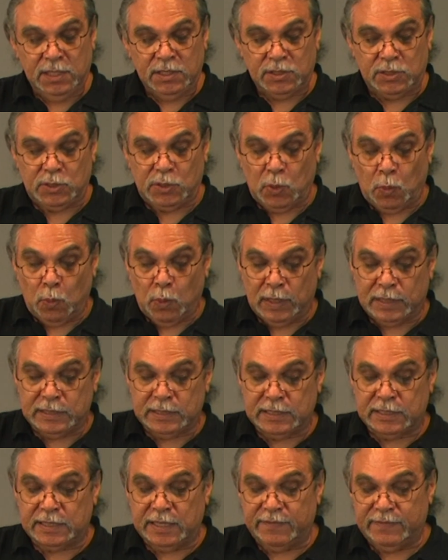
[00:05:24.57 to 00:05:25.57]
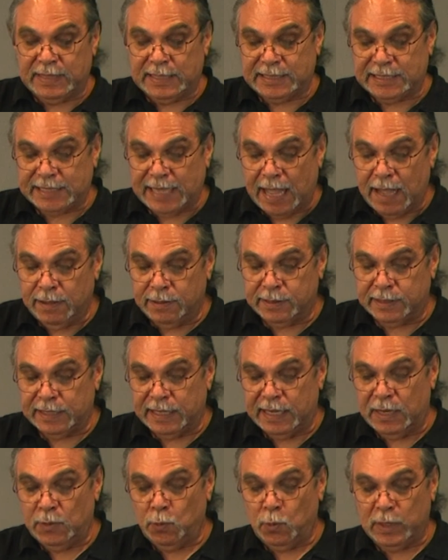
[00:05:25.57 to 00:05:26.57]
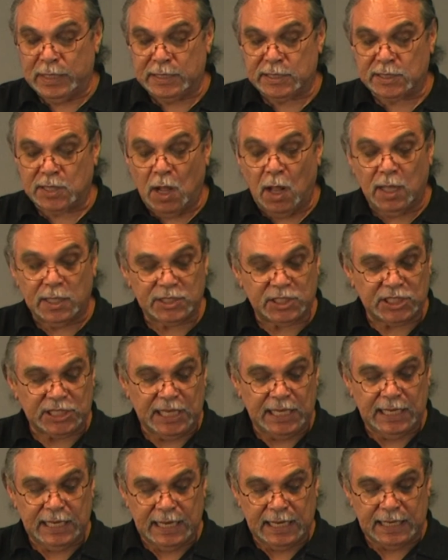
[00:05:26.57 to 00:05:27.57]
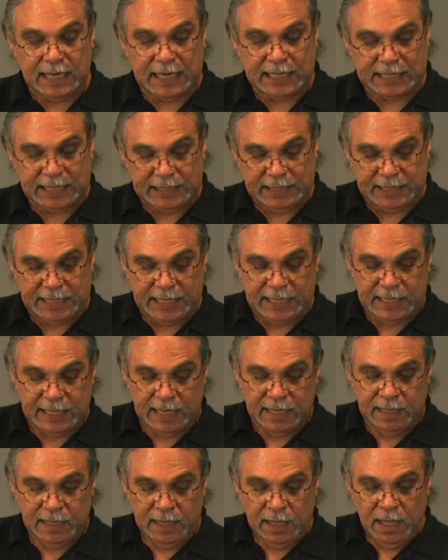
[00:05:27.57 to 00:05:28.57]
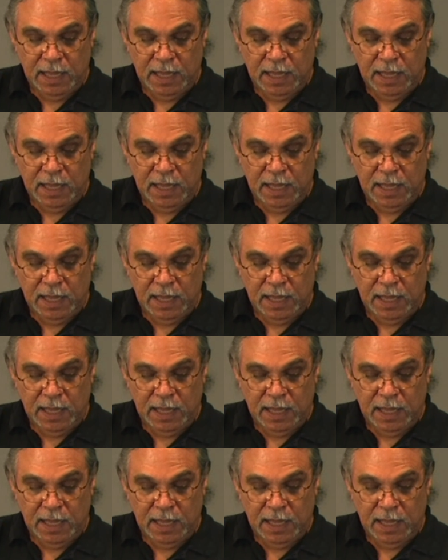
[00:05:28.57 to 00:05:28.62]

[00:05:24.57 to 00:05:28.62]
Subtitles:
to the ones of the south in what is called Chile and Argentina.